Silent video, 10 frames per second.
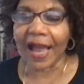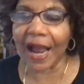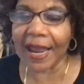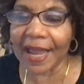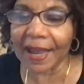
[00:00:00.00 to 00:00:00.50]

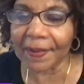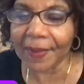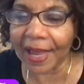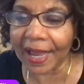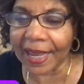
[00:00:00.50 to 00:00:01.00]
I
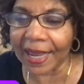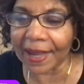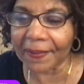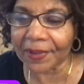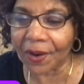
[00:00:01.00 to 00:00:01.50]

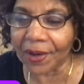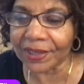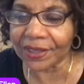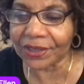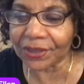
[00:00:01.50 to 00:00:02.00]
am going
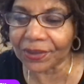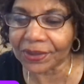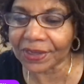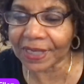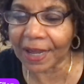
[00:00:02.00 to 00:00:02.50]
to do
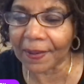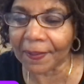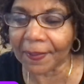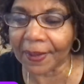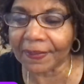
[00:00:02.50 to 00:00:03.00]

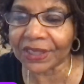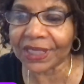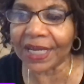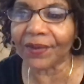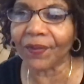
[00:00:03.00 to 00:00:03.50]
some
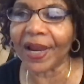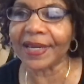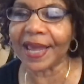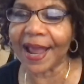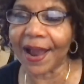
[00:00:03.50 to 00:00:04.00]
machining right
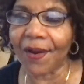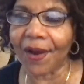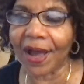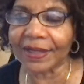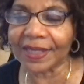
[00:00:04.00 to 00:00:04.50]
now,
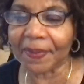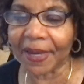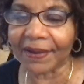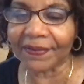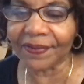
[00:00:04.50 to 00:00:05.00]
Auntie
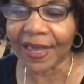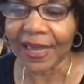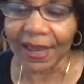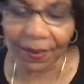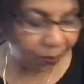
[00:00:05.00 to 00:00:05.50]
Bev,
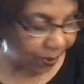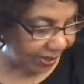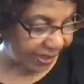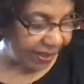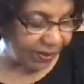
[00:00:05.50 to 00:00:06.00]

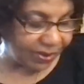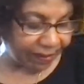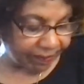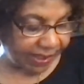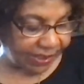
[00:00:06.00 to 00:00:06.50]
with
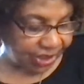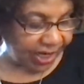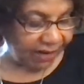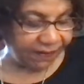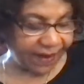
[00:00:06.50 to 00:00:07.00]
some of this
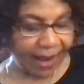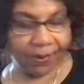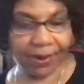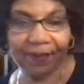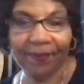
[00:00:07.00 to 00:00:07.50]
jean fabric.